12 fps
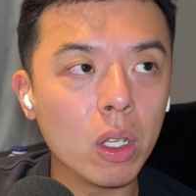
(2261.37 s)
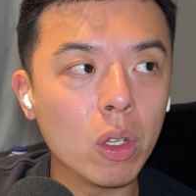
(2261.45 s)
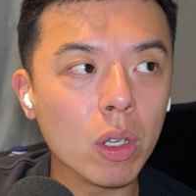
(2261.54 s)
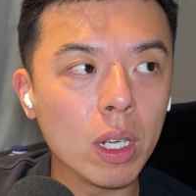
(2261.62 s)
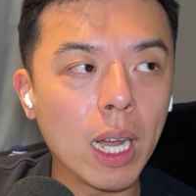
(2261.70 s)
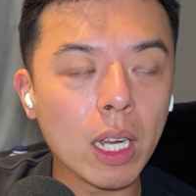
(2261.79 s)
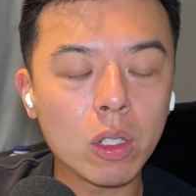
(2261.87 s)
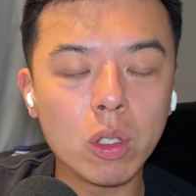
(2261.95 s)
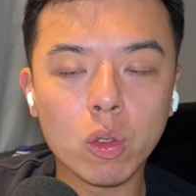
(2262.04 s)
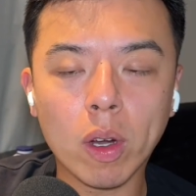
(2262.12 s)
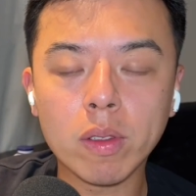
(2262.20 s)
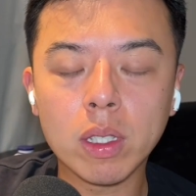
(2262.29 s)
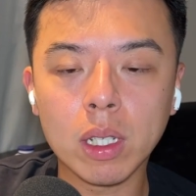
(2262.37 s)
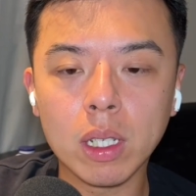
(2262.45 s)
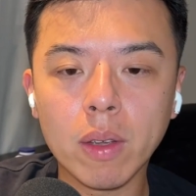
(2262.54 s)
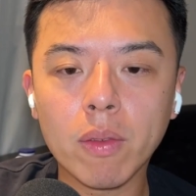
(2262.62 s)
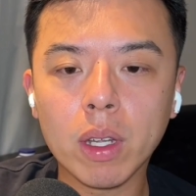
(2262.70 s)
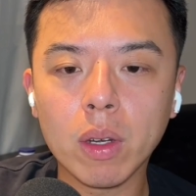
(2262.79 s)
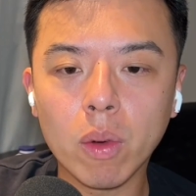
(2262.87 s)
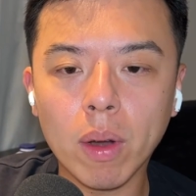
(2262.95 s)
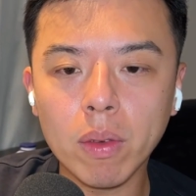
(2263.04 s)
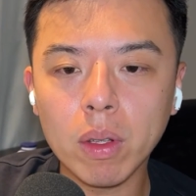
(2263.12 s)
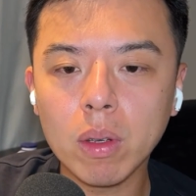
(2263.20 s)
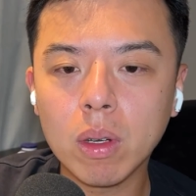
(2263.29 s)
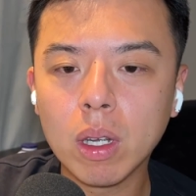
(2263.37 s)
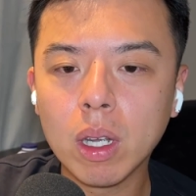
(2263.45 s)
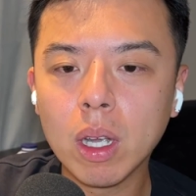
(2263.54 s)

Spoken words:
you can actually drive significant revenue,